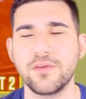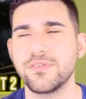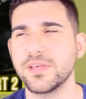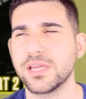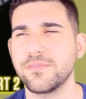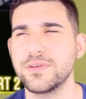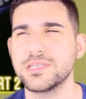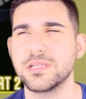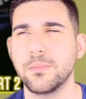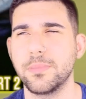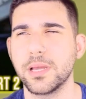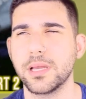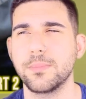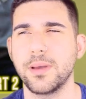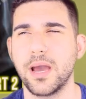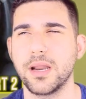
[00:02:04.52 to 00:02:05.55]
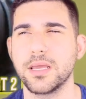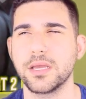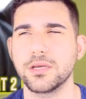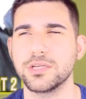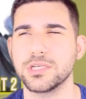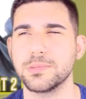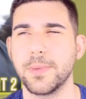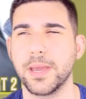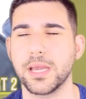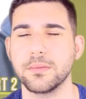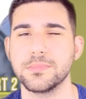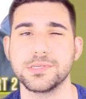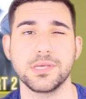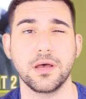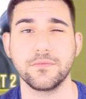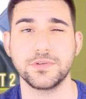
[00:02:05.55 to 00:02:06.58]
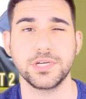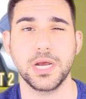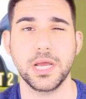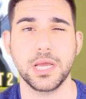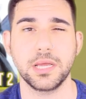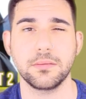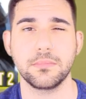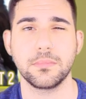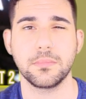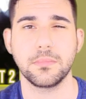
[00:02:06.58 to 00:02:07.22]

I feel like if he's the big bad he could just make himself giant.